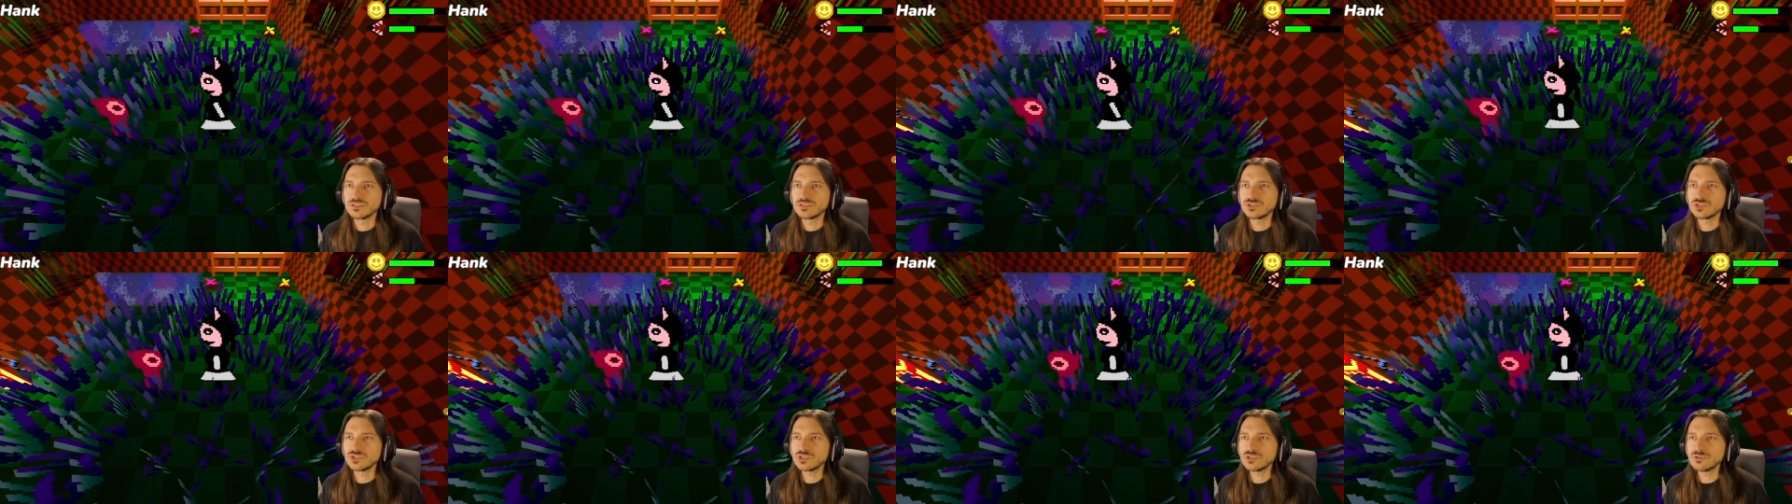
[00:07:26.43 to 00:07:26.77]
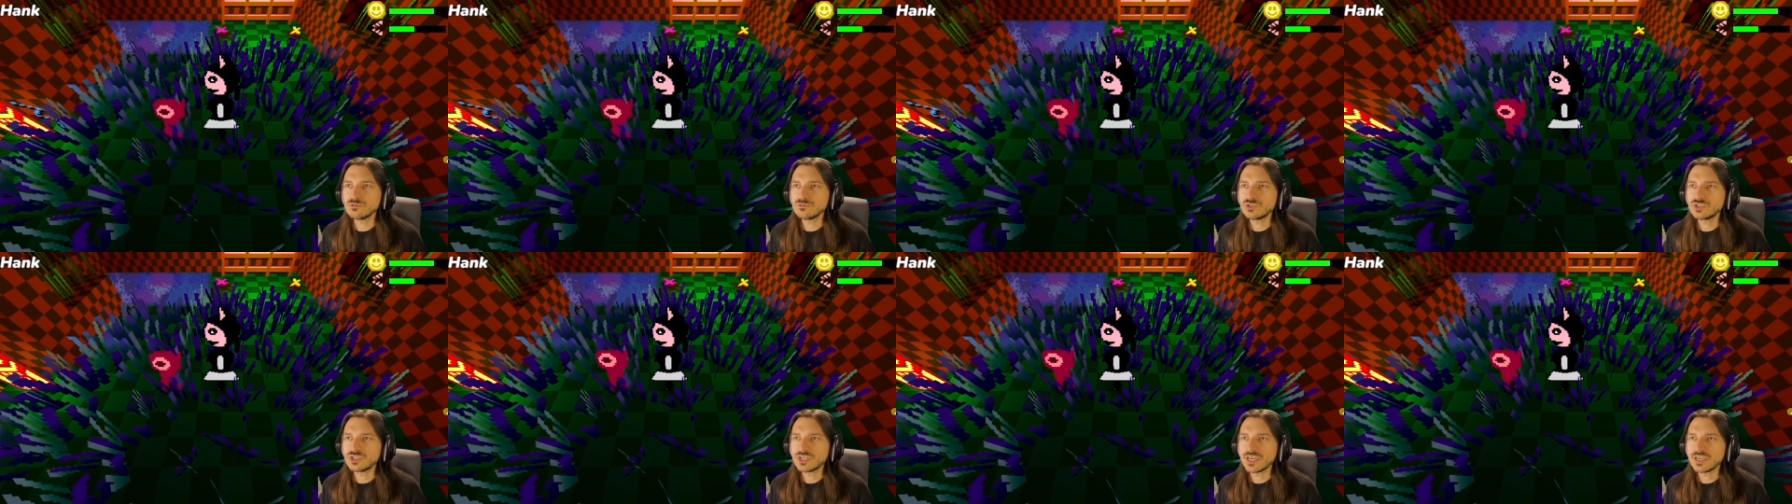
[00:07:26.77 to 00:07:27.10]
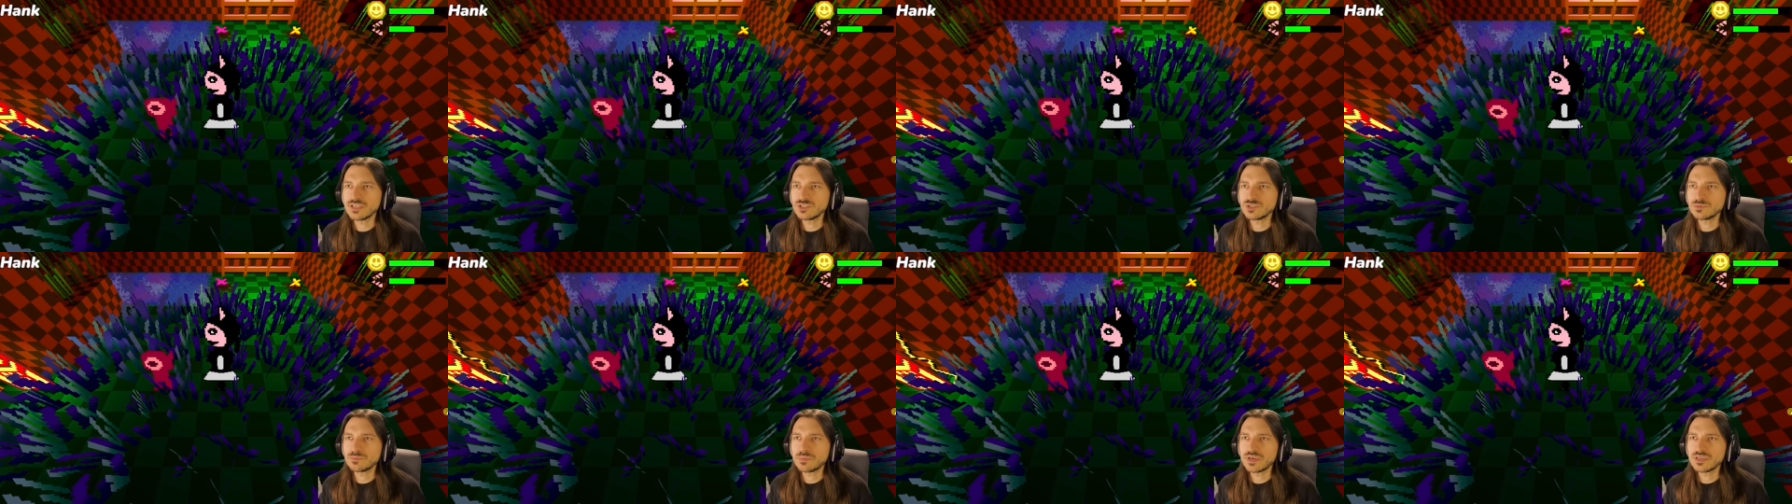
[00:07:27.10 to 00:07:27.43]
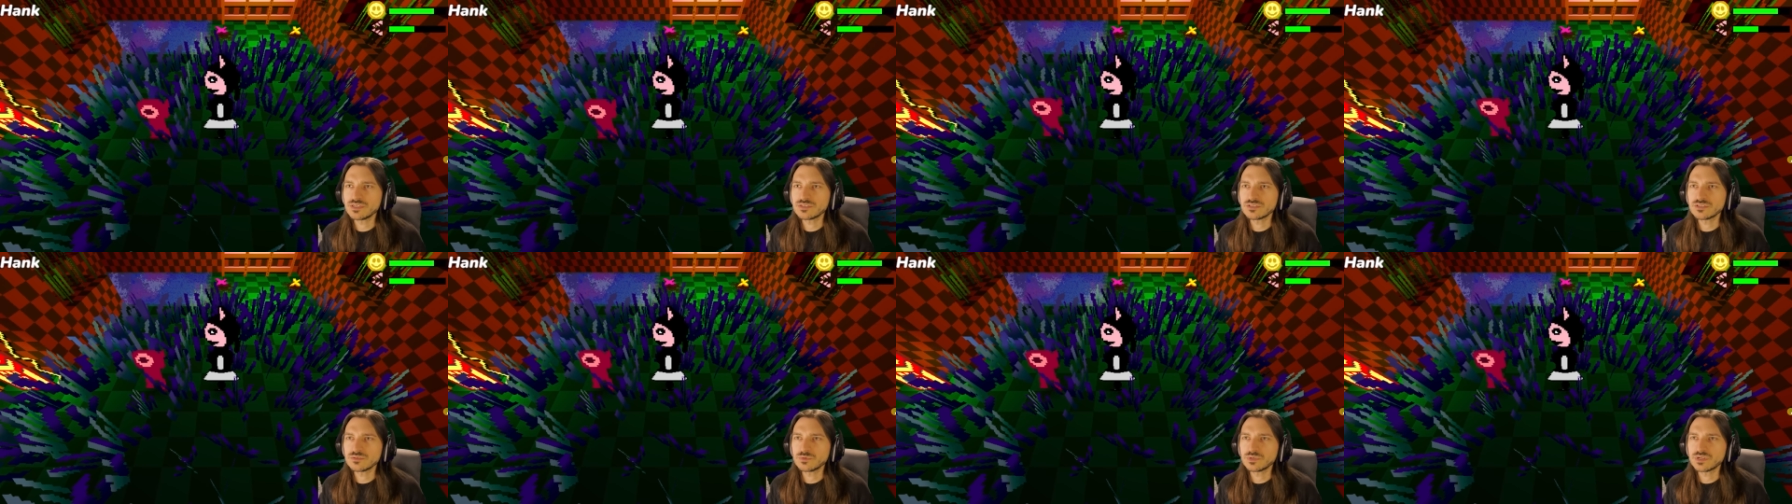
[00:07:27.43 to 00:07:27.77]
Do you change
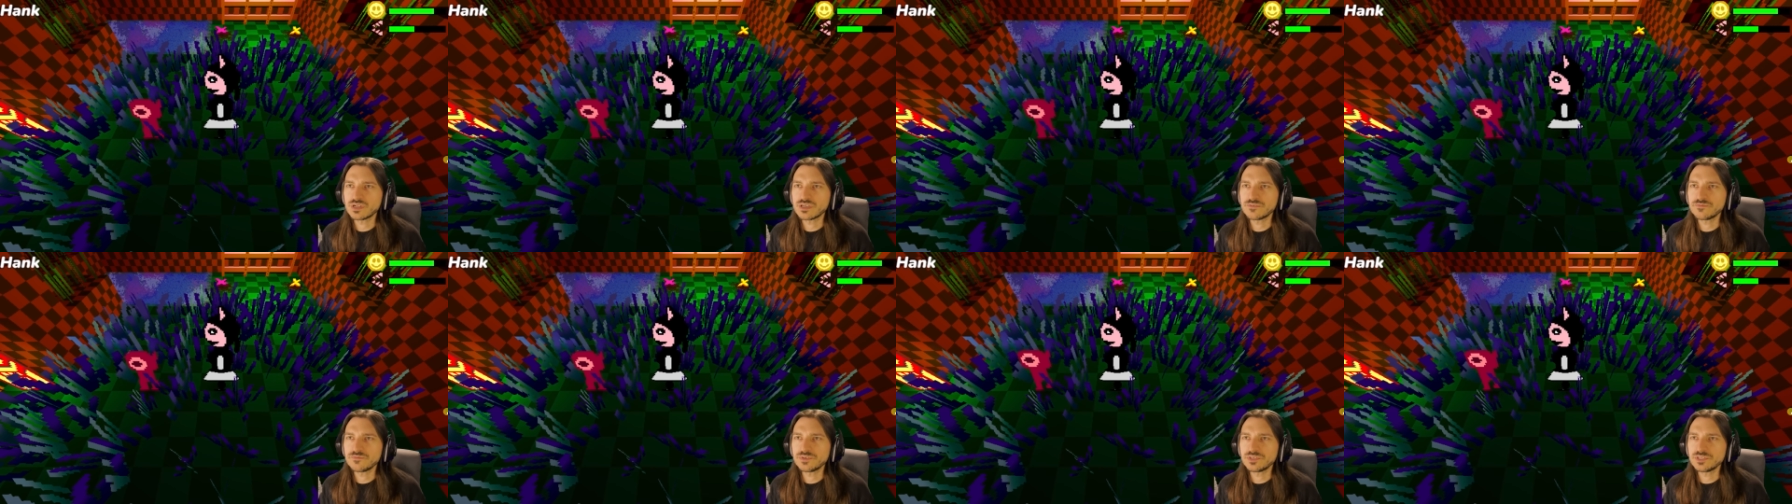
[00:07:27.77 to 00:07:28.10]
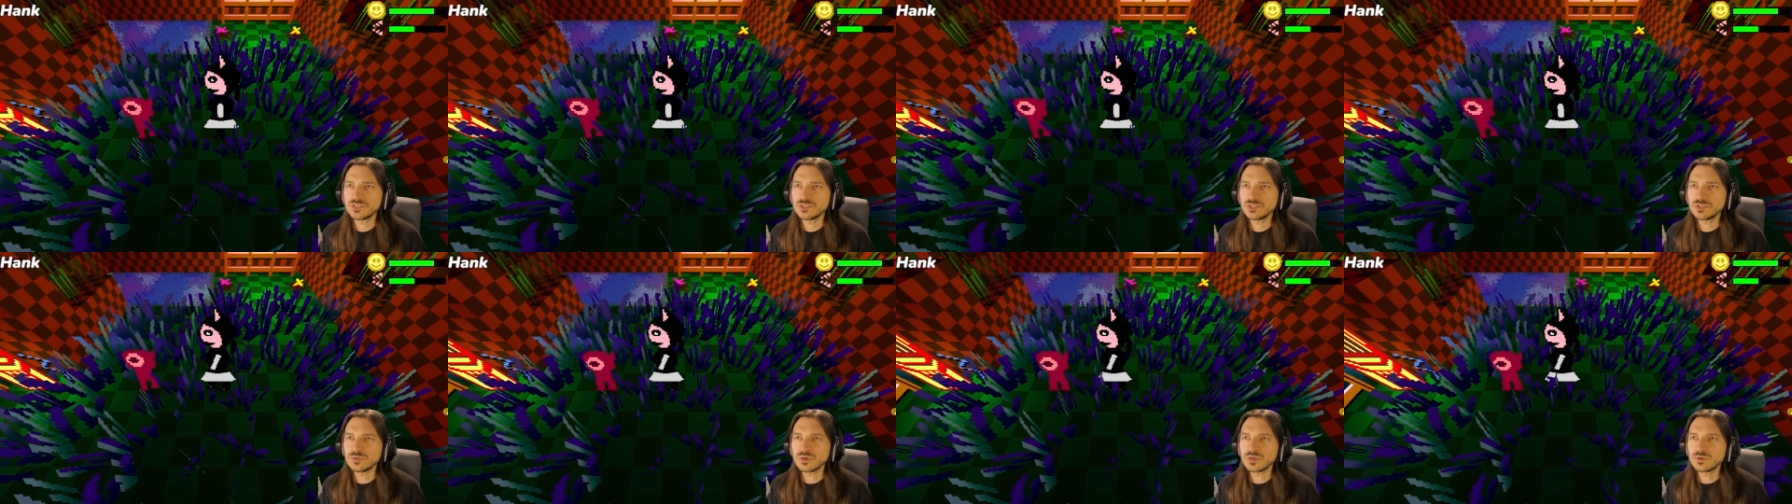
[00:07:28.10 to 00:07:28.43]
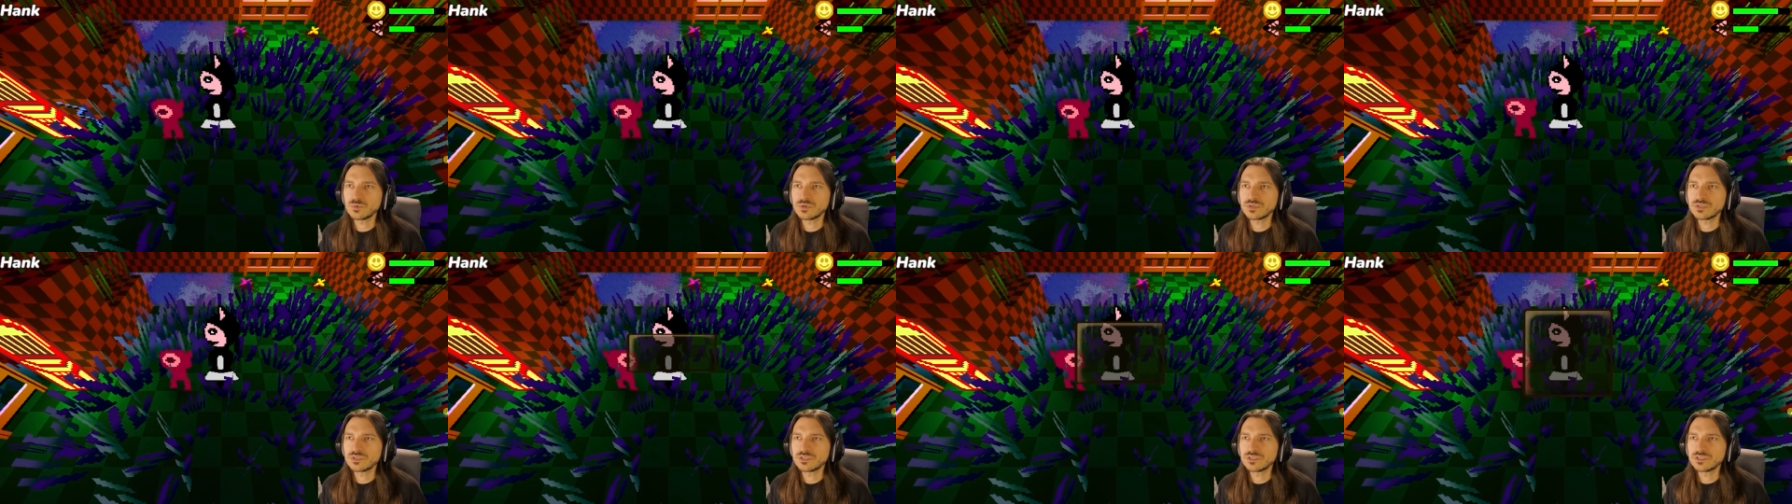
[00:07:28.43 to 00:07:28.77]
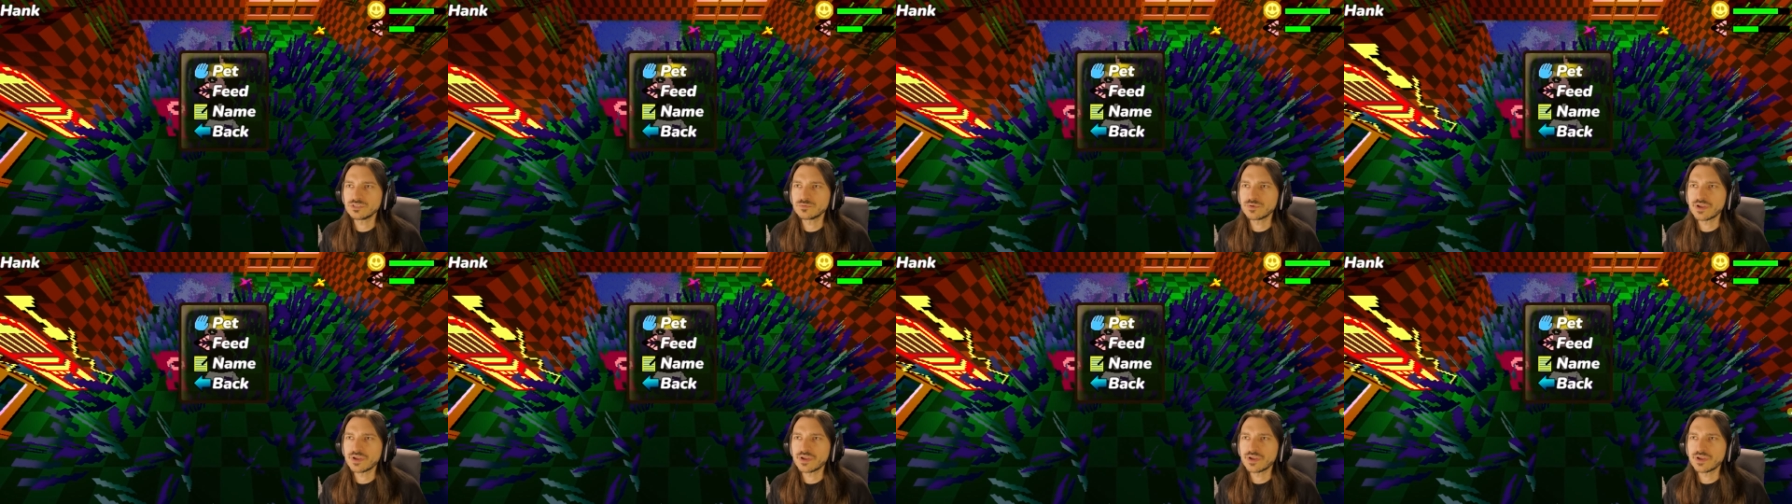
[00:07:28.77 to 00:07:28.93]
based on what I feed you, I wonder?